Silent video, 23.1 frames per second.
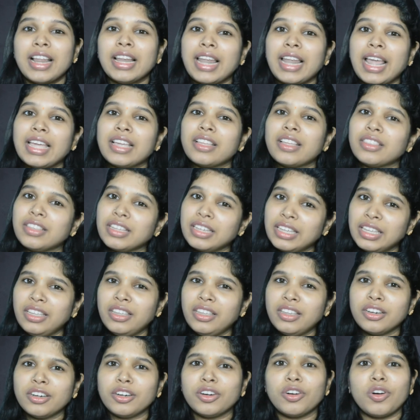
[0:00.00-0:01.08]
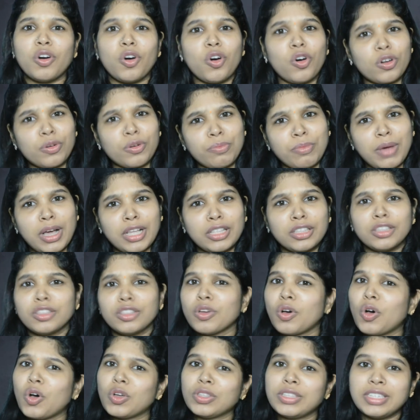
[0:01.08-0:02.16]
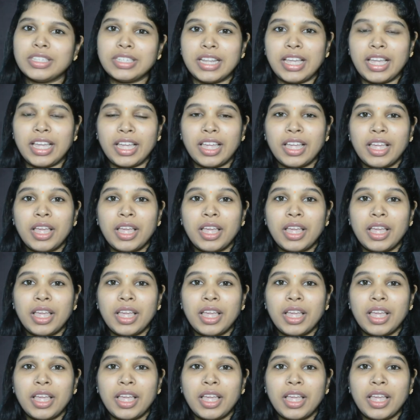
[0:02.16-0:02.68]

Like the year or month or the day.